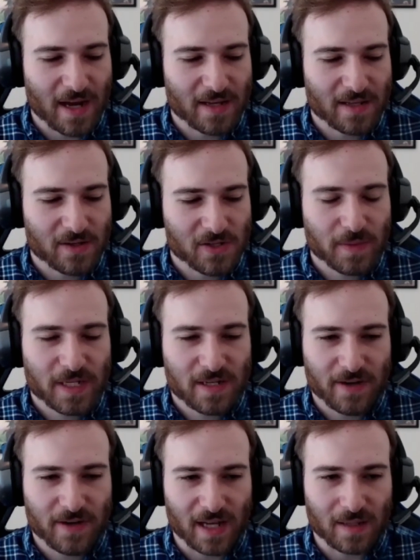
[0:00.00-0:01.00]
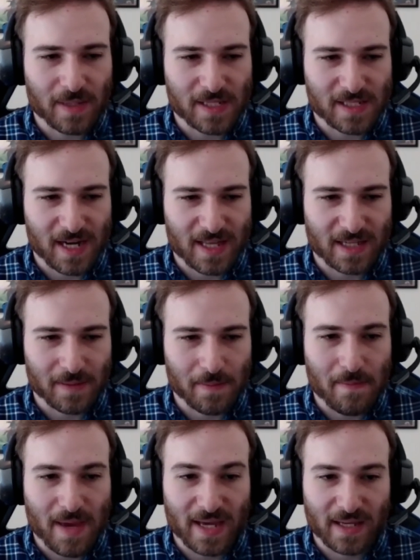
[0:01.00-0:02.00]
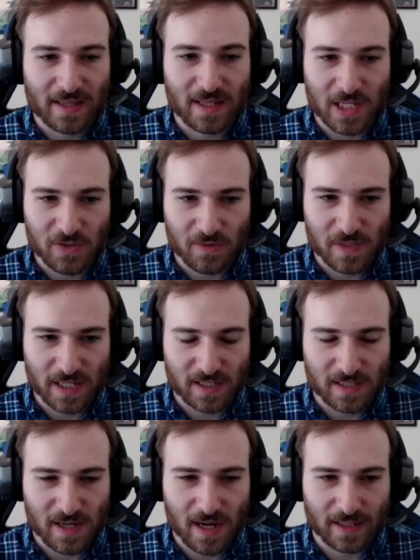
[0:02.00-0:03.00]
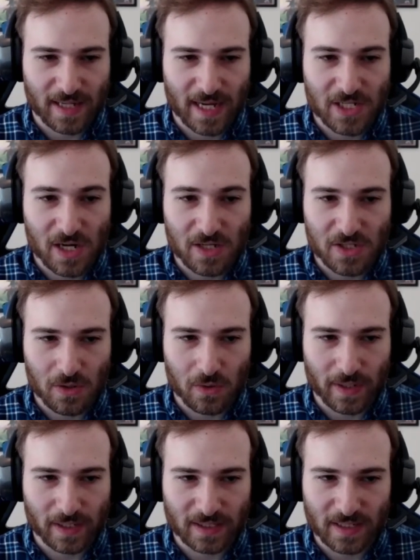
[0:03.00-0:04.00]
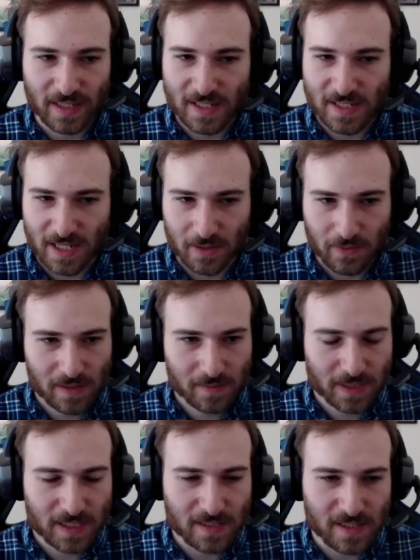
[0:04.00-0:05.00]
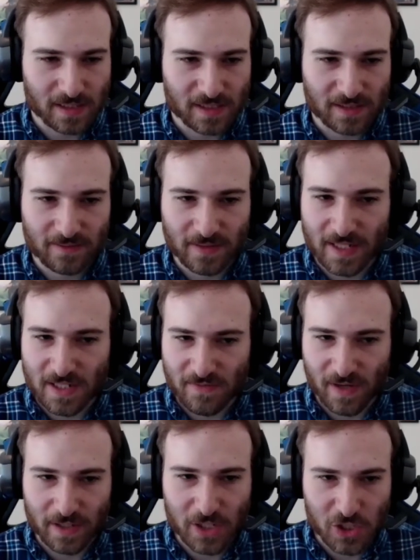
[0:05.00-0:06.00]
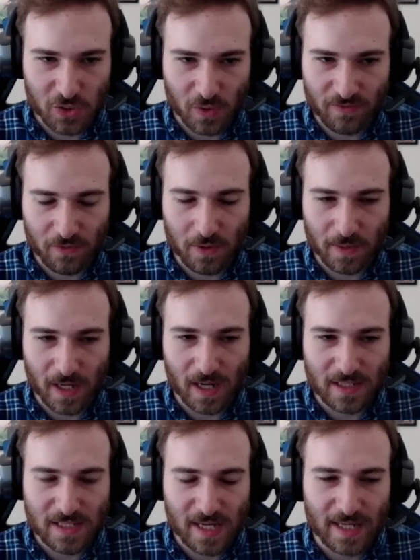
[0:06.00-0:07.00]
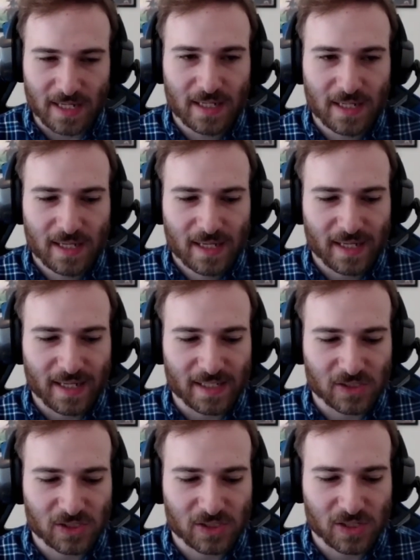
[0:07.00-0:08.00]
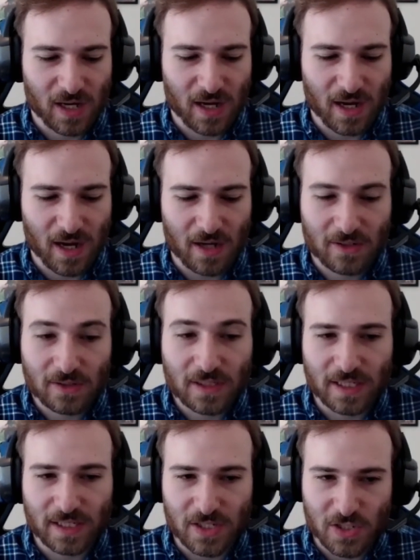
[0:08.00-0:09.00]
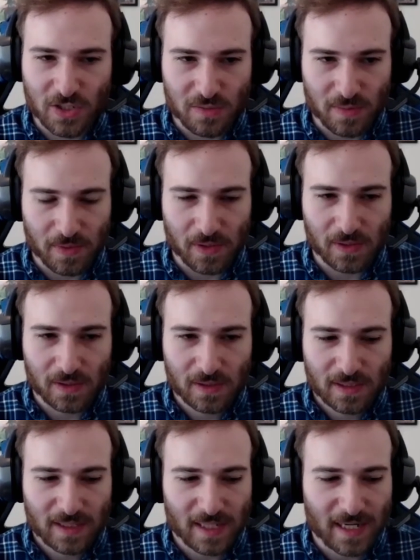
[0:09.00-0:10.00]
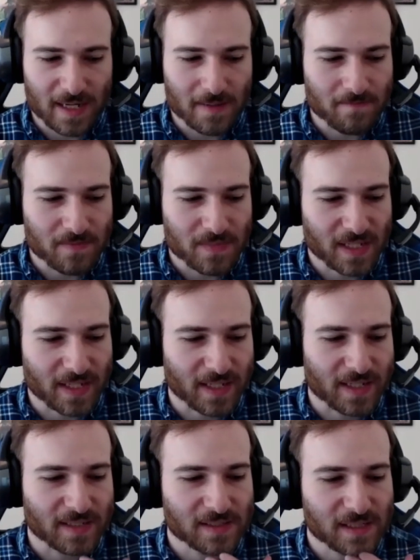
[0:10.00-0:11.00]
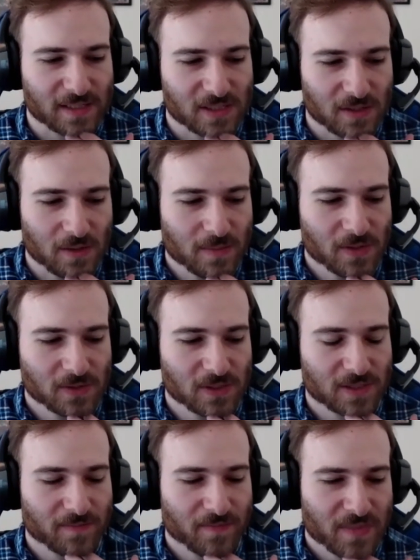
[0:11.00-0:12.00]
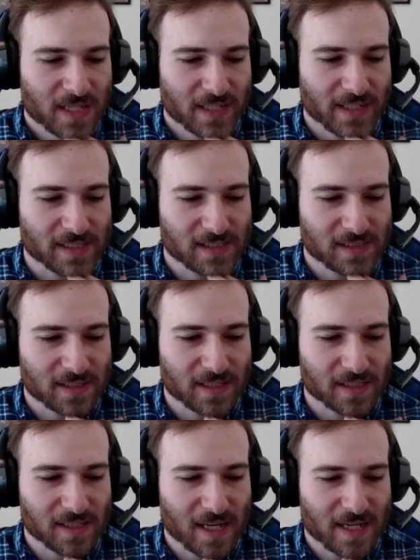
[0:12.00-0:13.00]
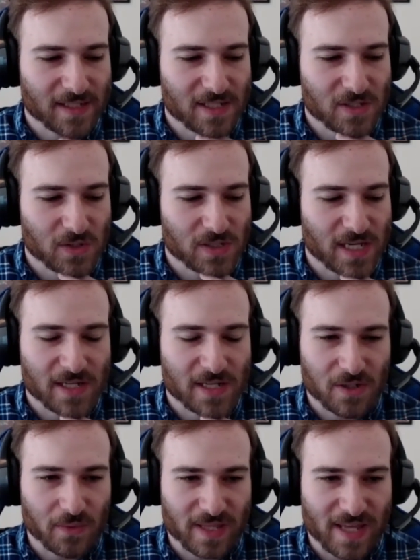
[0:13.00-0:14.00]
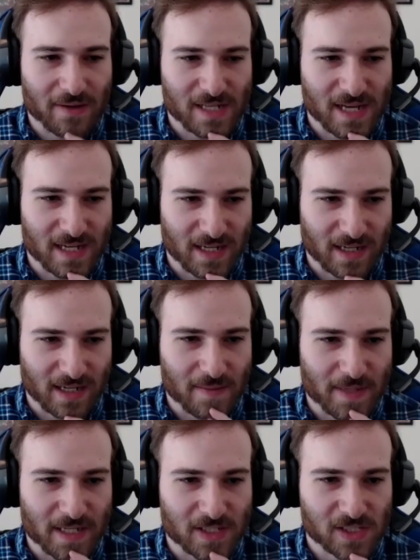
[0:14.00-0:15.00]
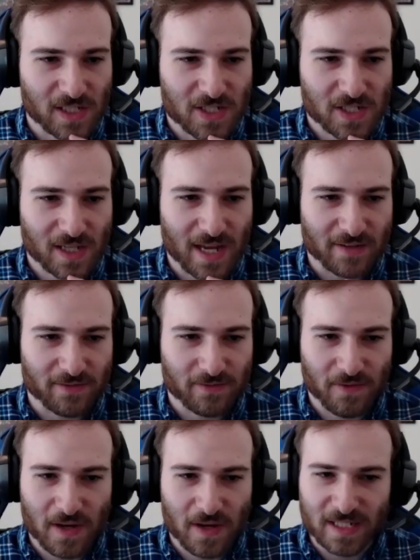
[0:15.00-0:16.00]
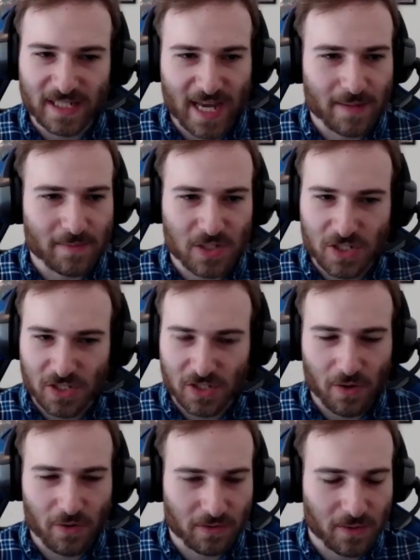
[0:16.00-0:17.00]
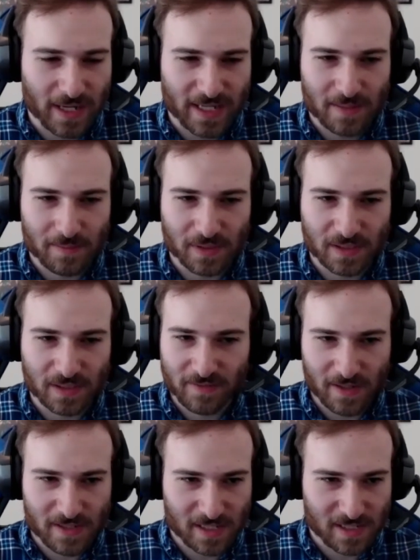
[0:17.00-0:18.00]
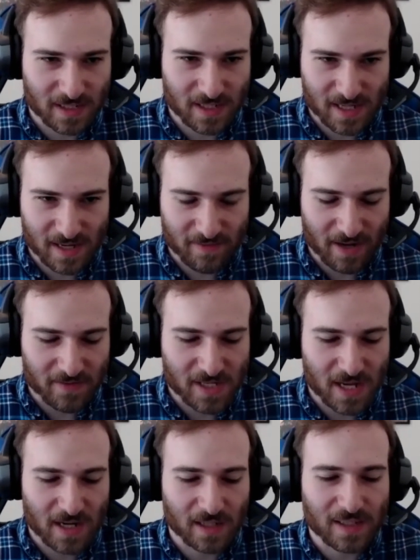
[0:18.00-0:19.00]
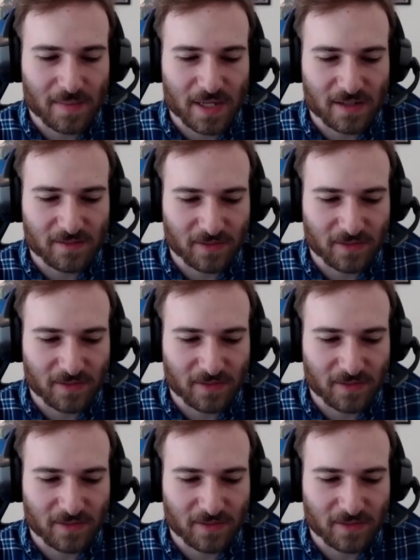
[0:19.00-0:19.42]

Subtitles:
are so many different elements that I think make things from TikTok catch on so quickly. It's incredibly addictive. It is very short form content. It's utterly consumable. It's almost, it's like Tinder without dating. I mean, it's such a like fun game to just go through. I can't believe how addicting it is. I've set a limit of